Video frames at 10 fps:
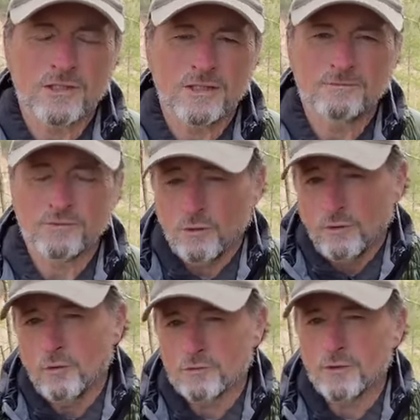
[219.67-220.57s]
Well,
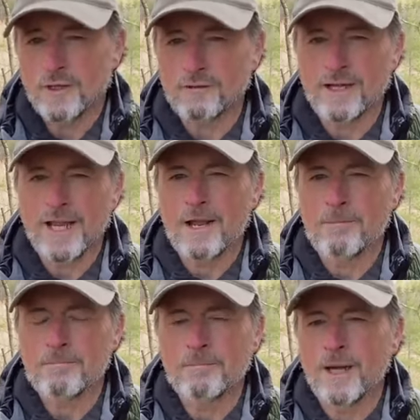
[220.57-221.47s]
no one's doing that right now,